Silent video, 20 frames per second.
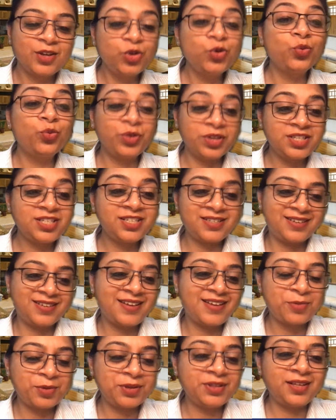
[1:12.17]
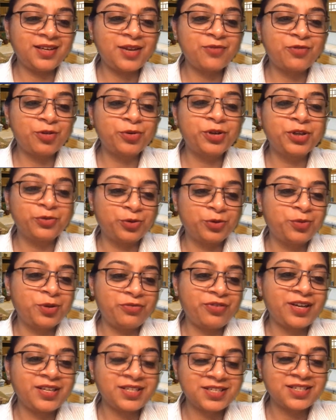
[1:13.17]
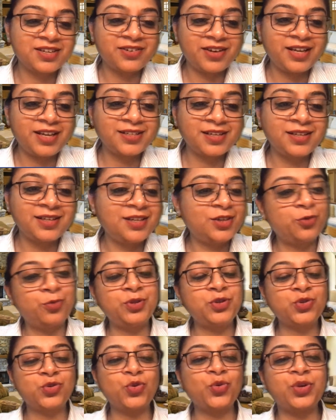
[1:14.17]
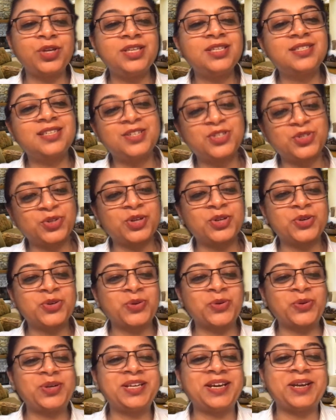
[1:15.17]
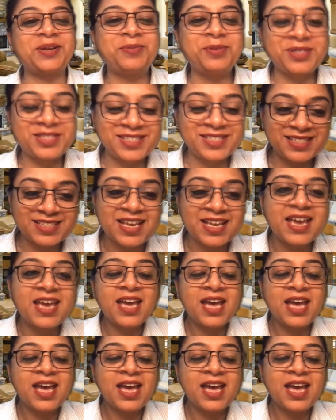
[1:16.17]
You wish. I mean, then everybody would be fasting, right? And it would be so easy to control diabetes.